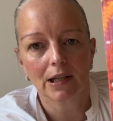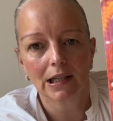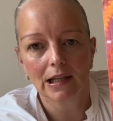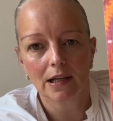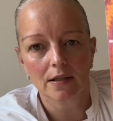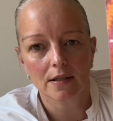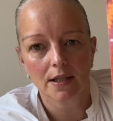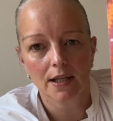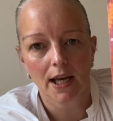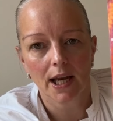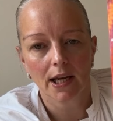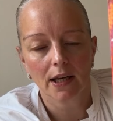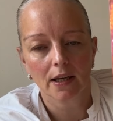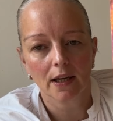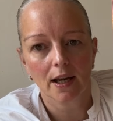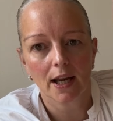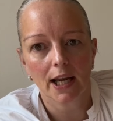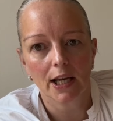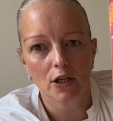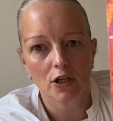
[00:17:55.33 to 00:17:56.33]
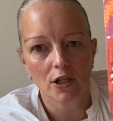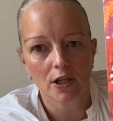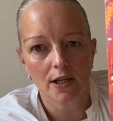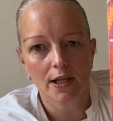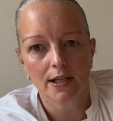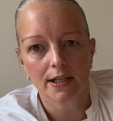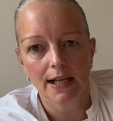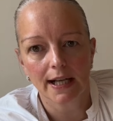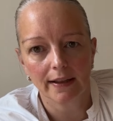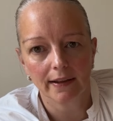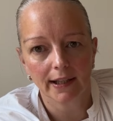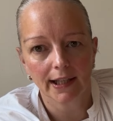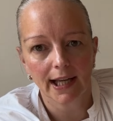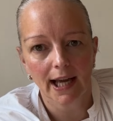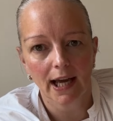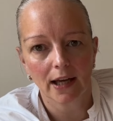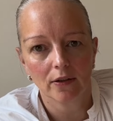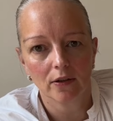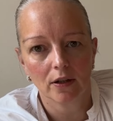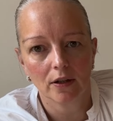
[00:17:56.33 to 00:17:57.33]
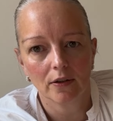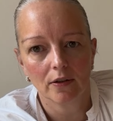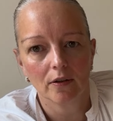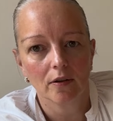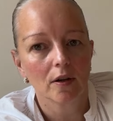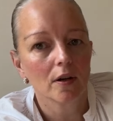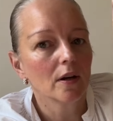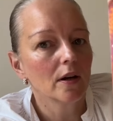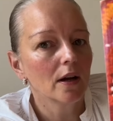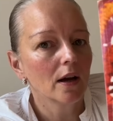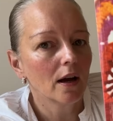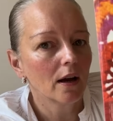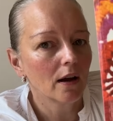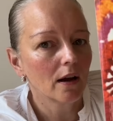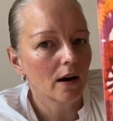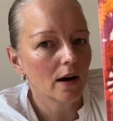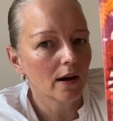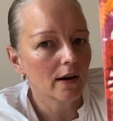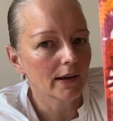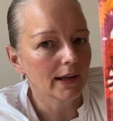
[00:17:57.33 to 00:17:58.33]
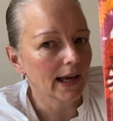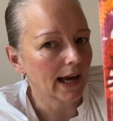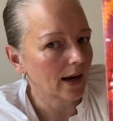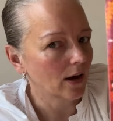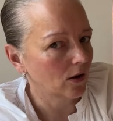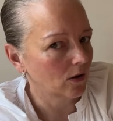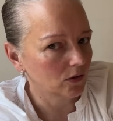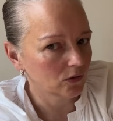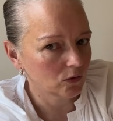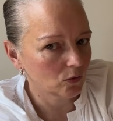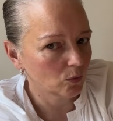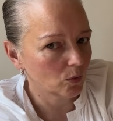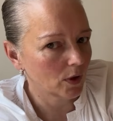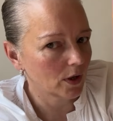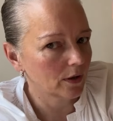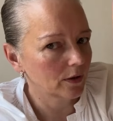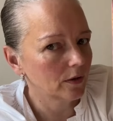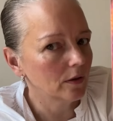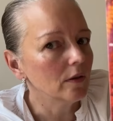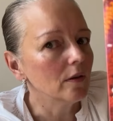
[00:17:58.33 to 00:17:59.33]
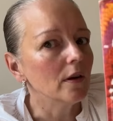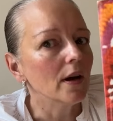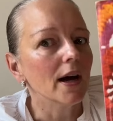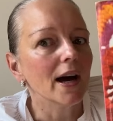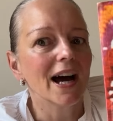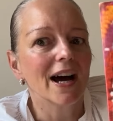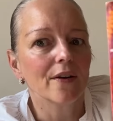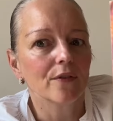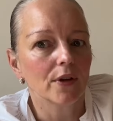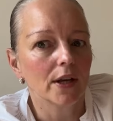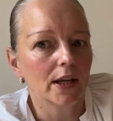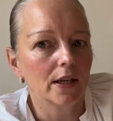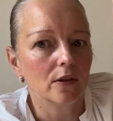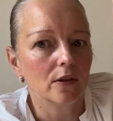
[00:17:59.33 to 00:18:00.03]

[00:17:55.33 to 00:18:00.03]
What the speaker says: classic. It's in the canon. Get hold of one, have it